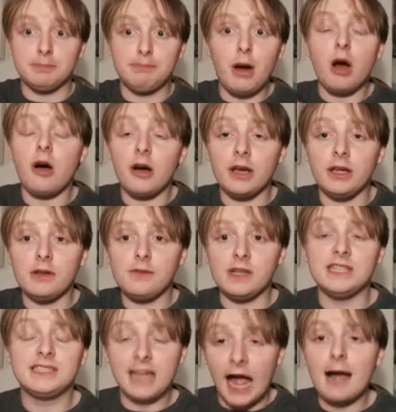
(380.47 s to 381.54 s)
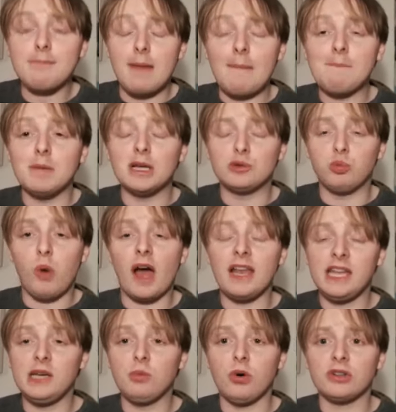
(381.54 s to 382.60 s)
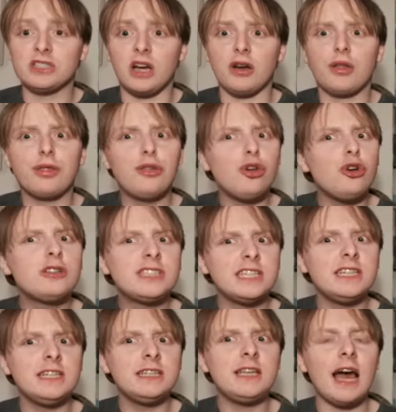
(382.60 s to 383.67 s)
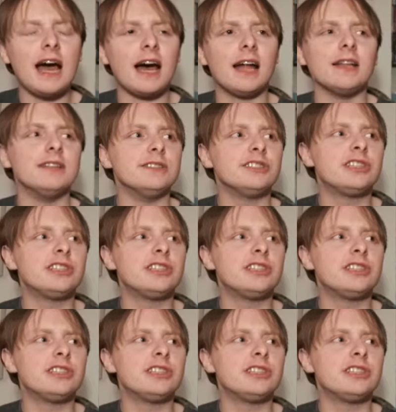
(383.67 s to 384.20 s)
by these gang members when he was like 13, and